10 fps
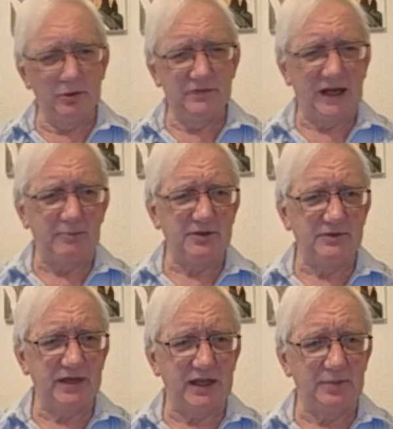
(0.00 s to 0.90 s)
a pool of
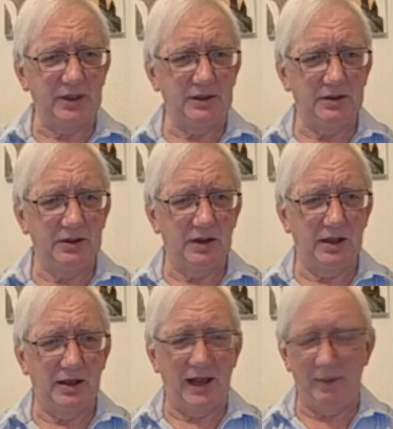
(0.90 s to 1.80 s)
captive labor,
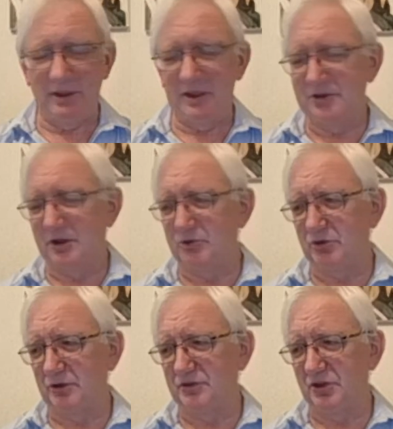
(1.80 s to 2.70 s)
able under
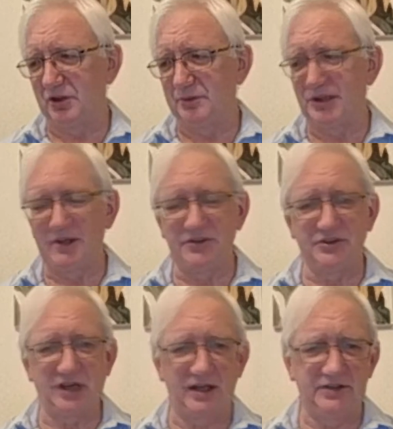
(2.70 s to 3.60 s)
controlled
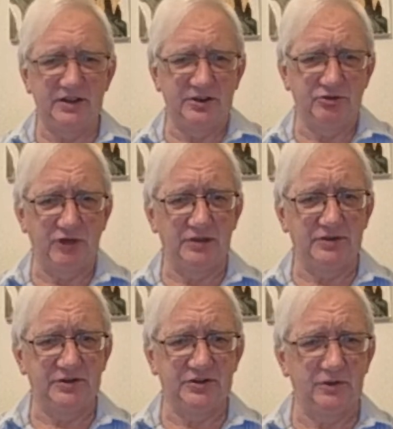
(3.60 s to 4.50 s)
circumstances to enter
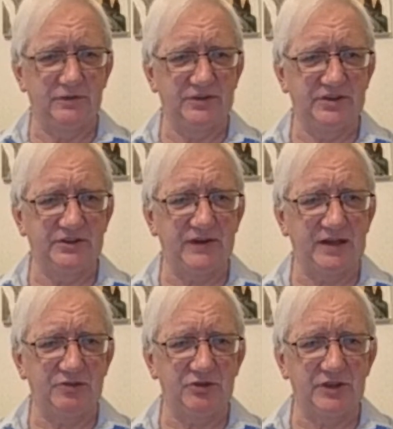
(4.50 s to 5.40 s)
Israel to service its
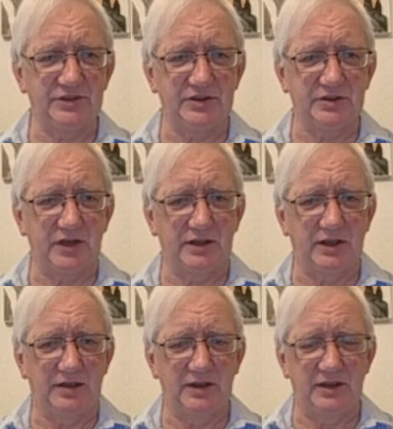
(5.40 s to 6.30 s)
factories
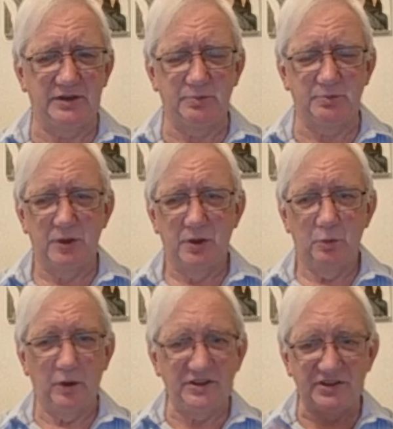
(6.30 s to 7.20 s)
and
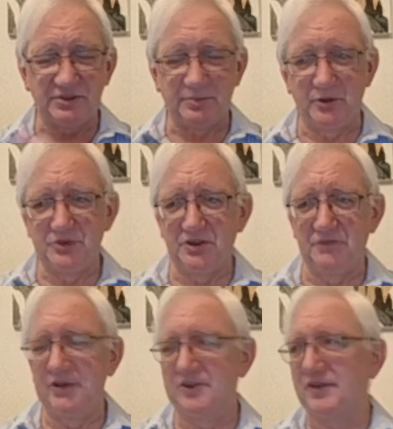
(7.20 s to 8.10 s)
waste
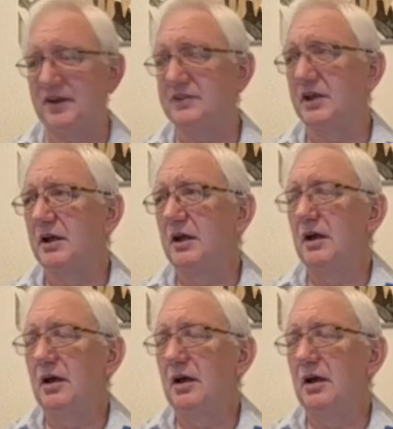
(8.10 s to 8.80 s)
disposal and those things.